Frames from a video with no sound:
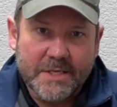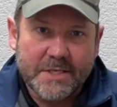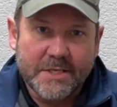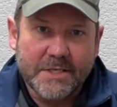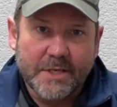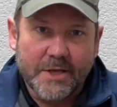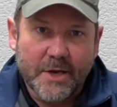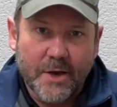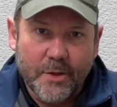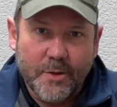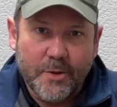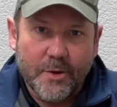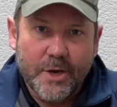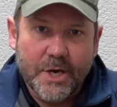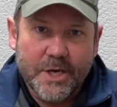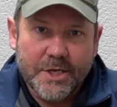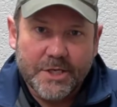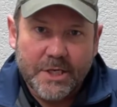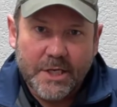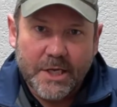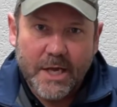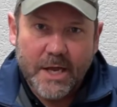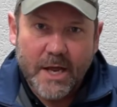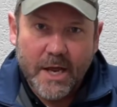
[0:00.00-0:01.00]
is another
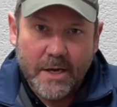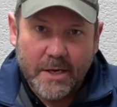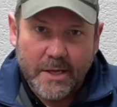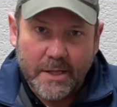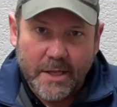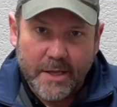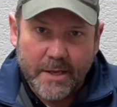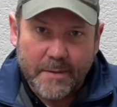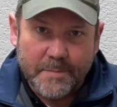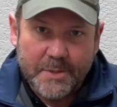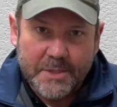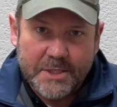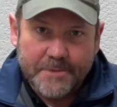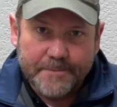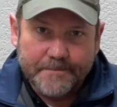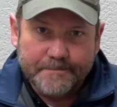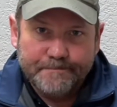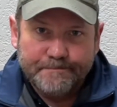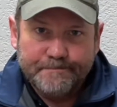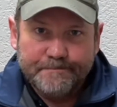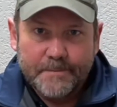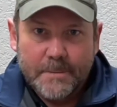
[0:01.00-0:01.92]
edition of Cut Clips.